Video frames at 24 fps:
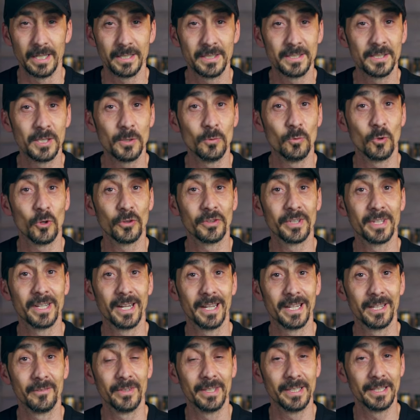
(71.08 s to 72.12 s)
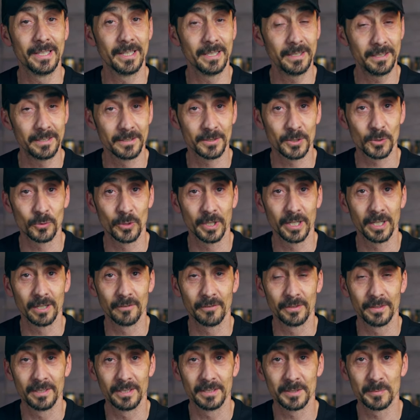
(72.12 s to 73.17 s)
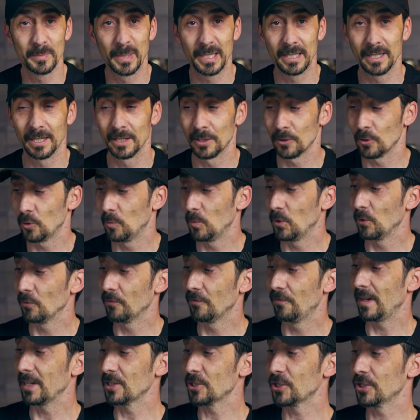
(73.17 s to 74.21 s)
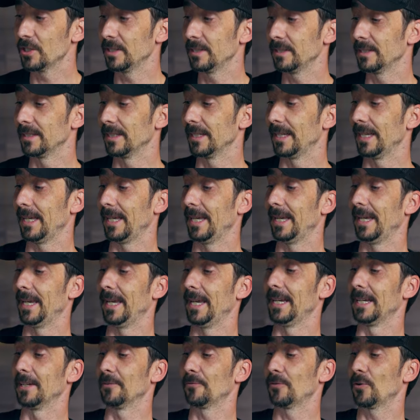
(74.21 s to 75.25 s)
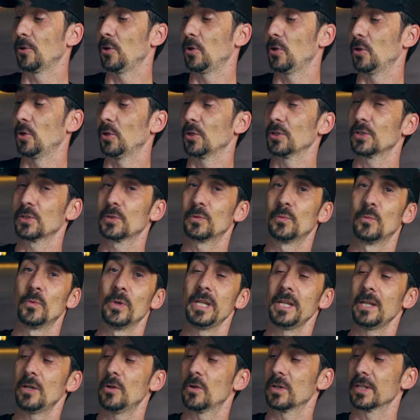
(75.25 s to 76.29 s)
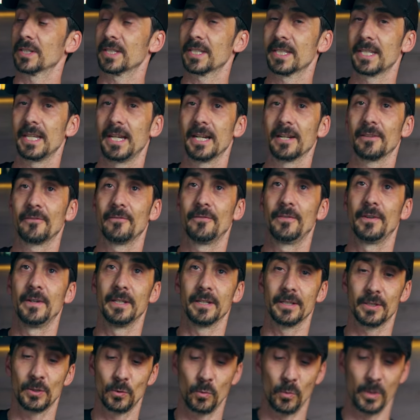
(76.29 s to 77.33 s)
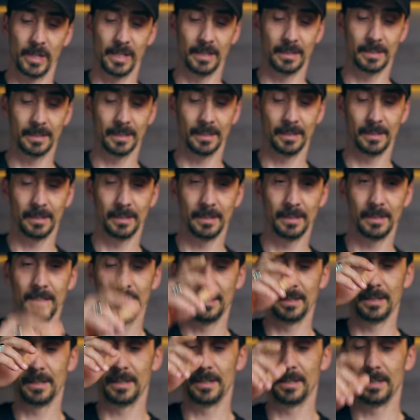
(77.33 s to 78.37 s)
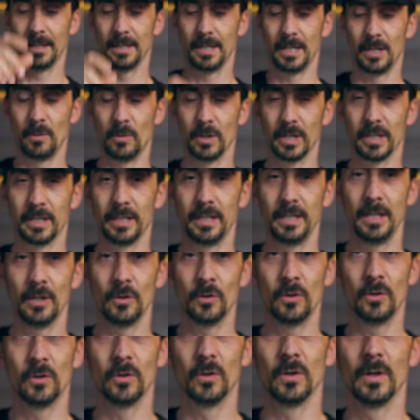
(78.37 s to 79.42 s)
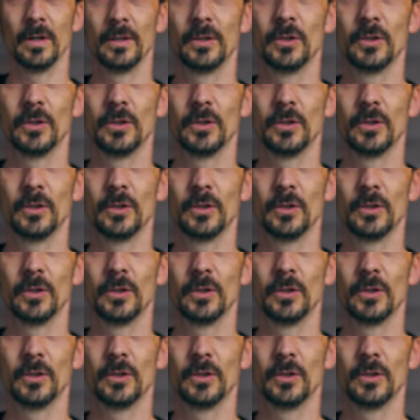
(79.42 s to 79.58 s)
let's see what kind of ingredients we have in this banana rum old fashioned. And of course, we're gonna start first with our hero.